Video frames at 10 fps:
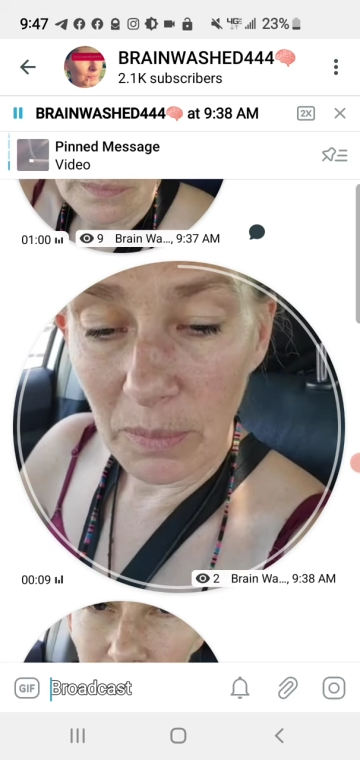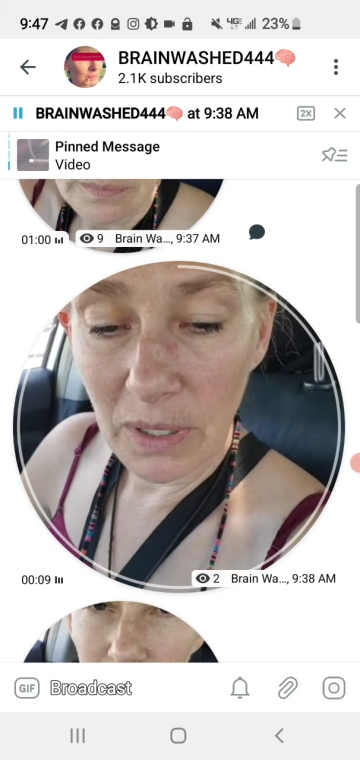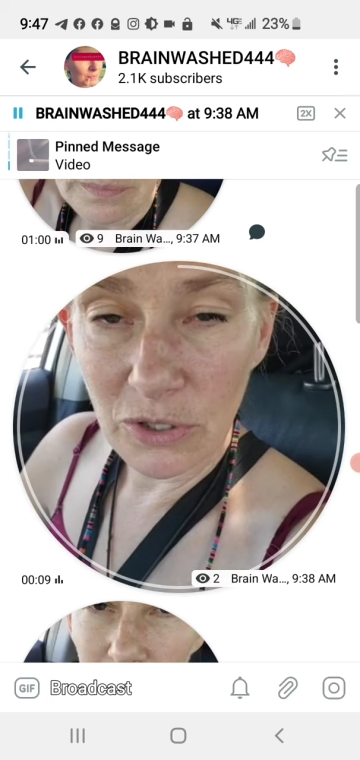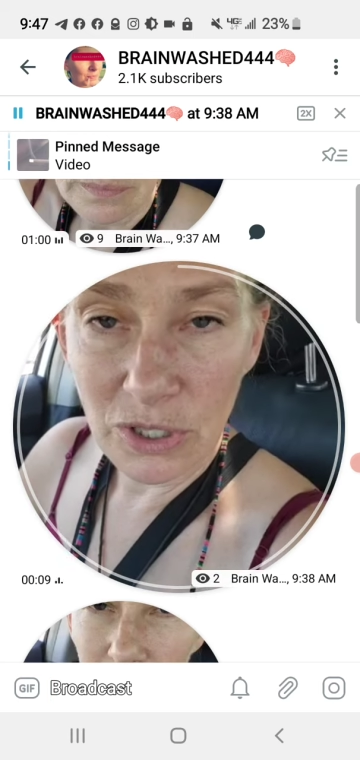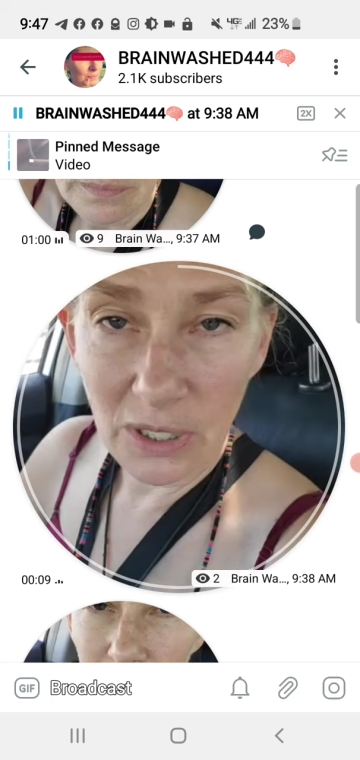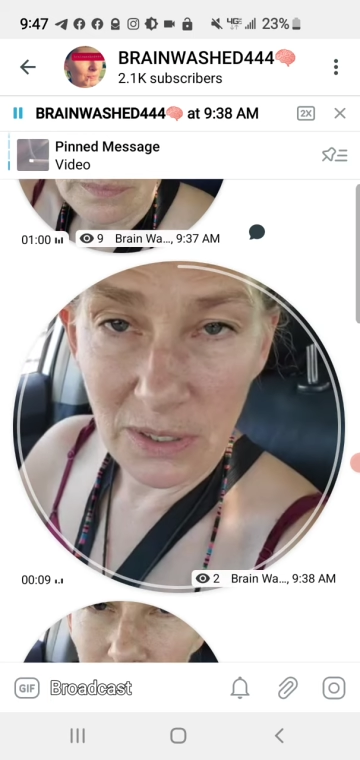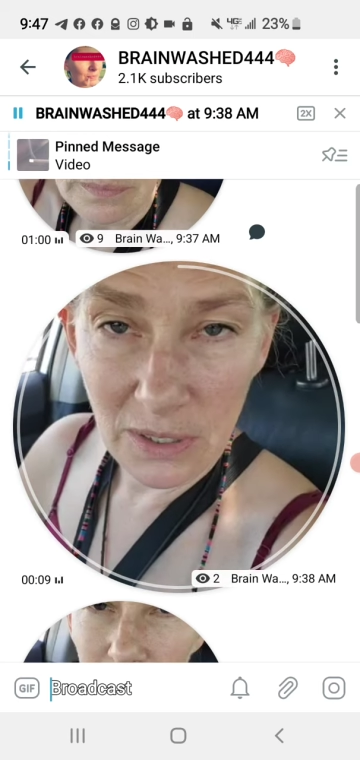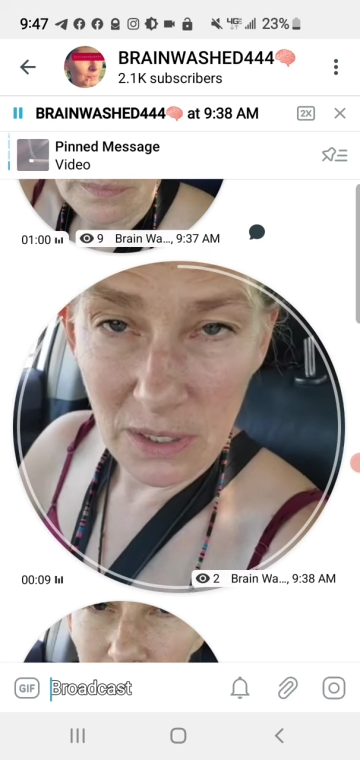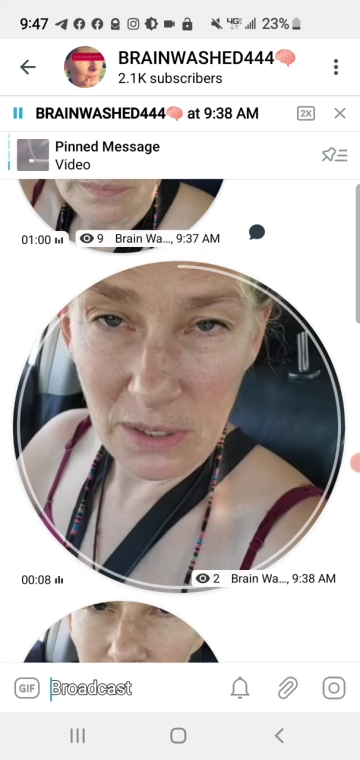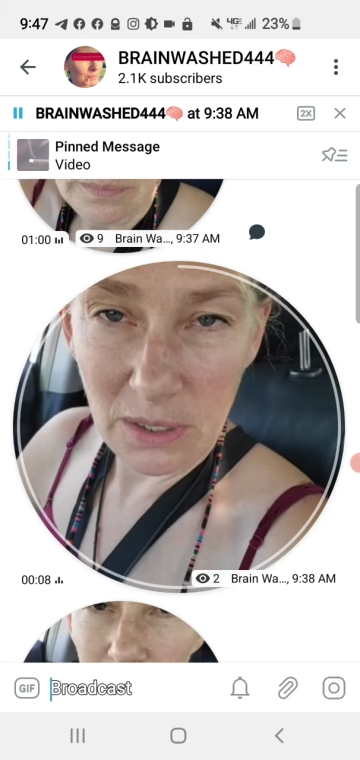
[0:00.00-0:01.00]
Bring me your
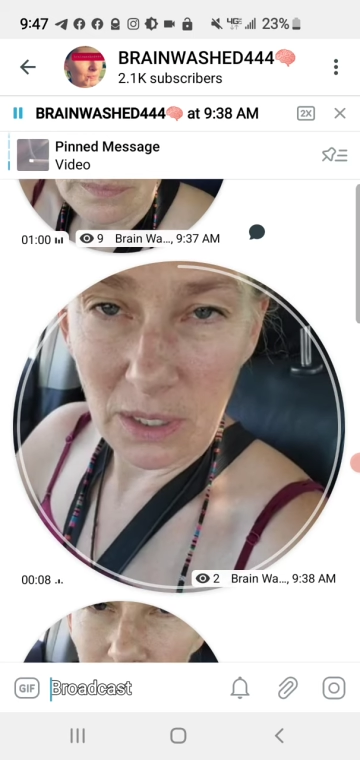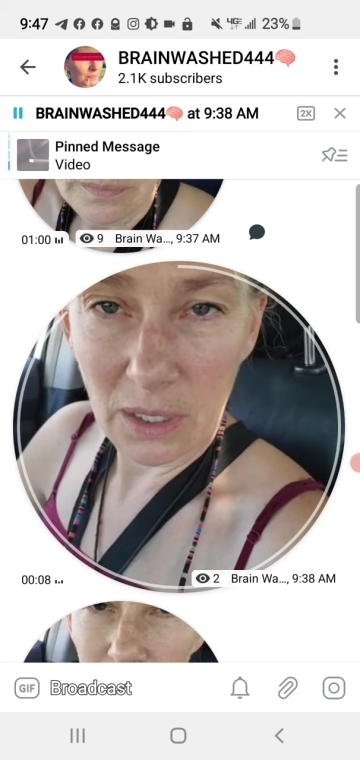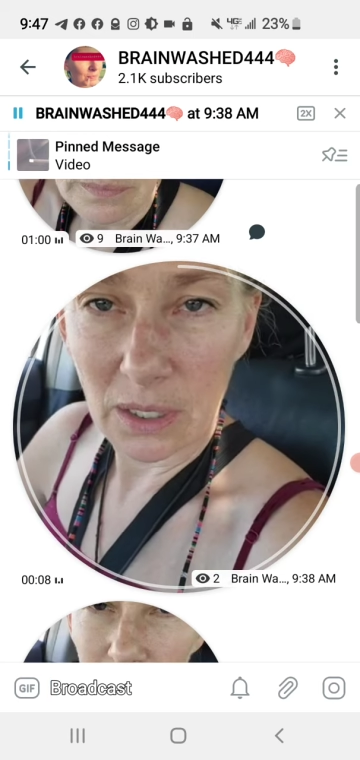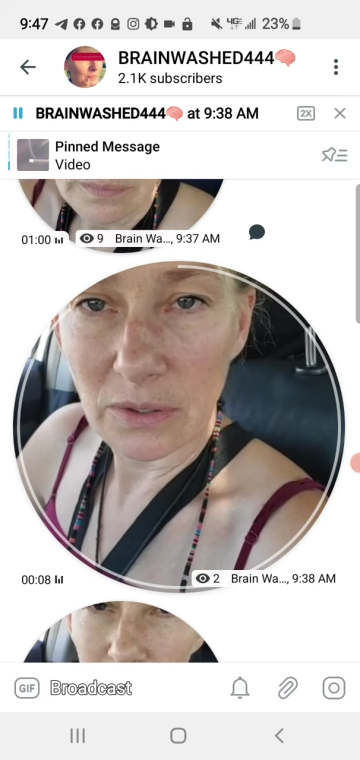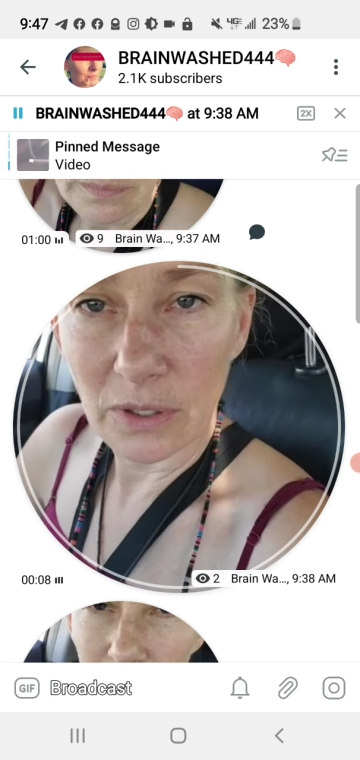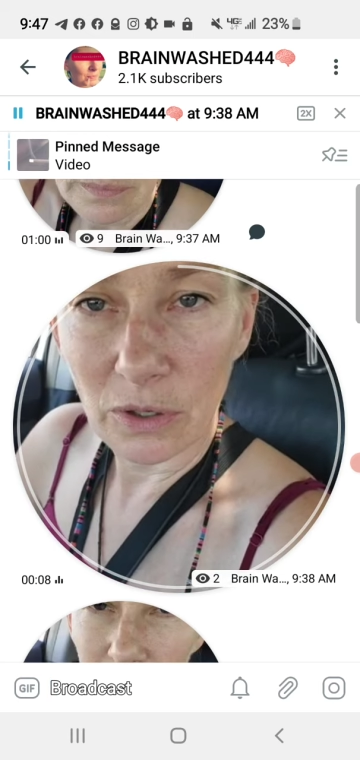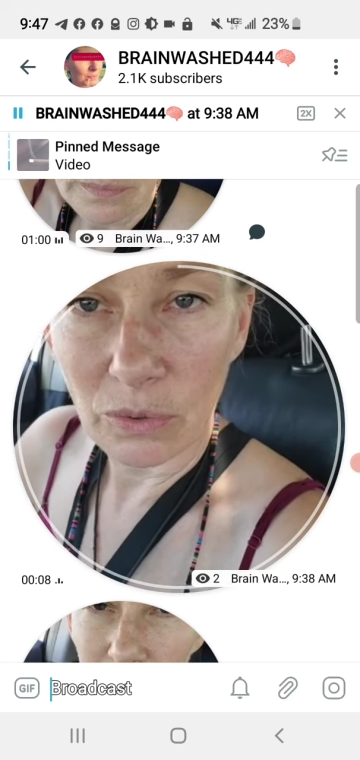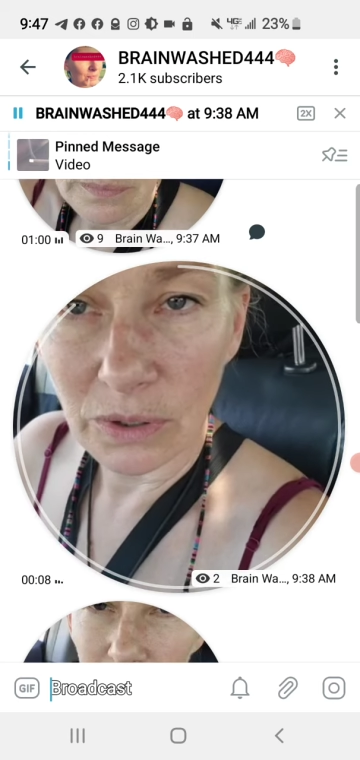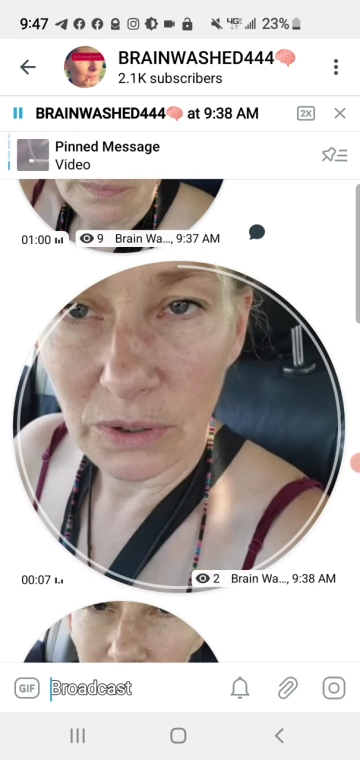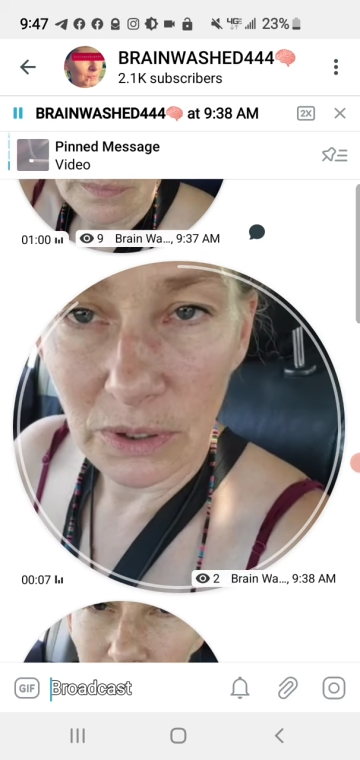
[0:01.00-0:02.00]
sickest of the sick kids
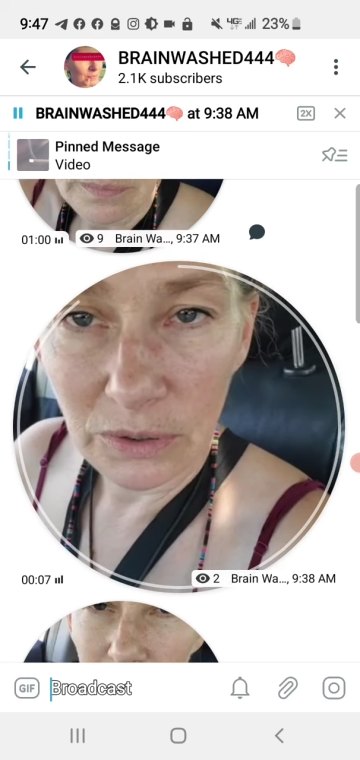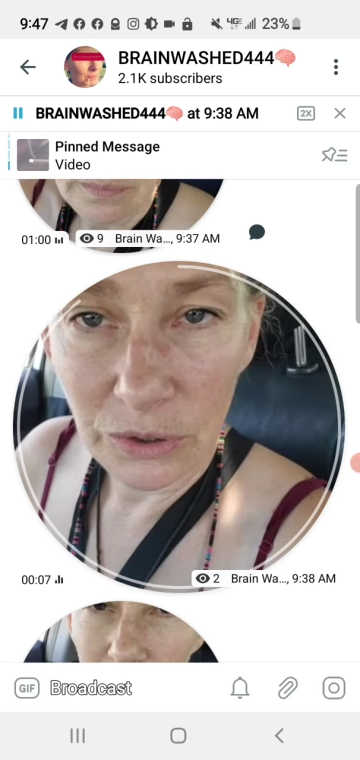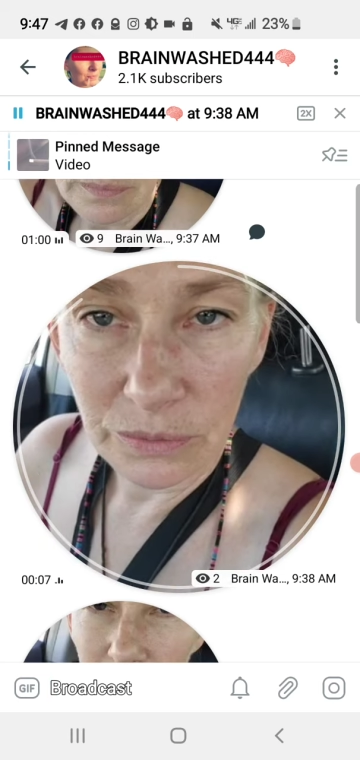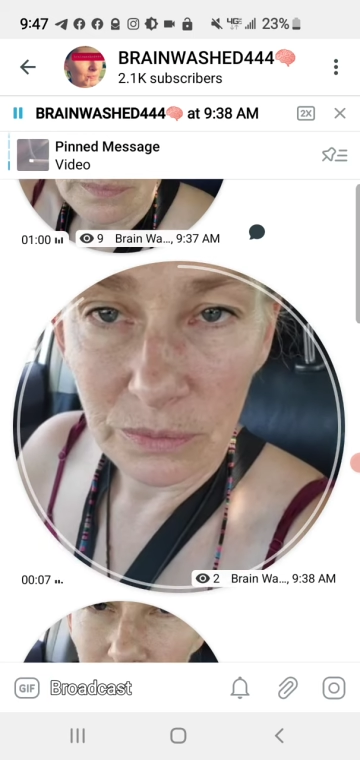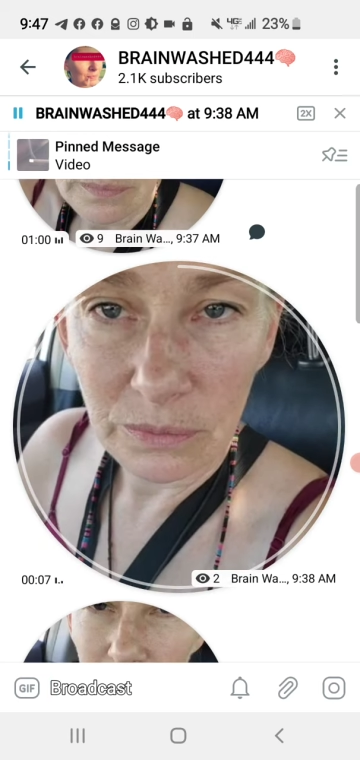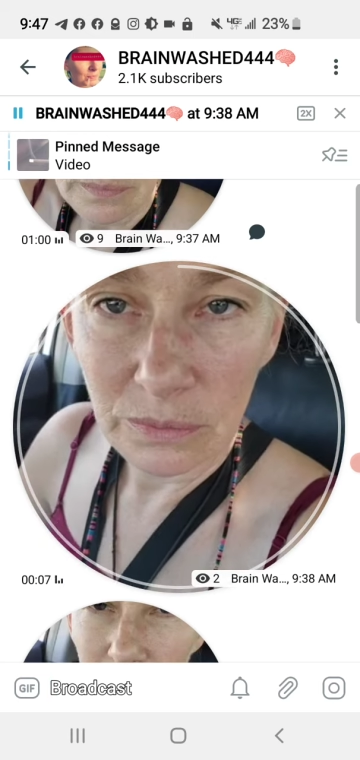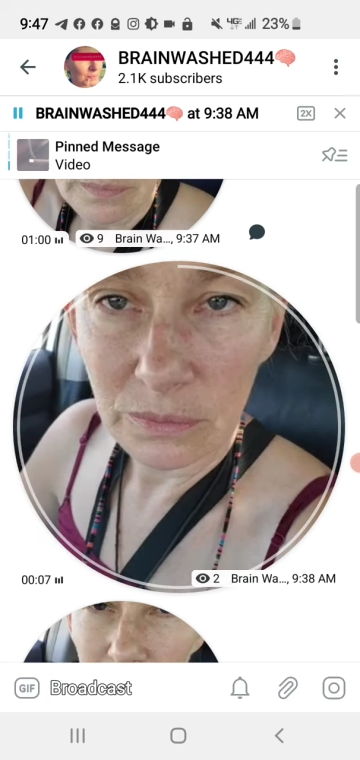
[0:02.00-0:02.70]
that no one will touch.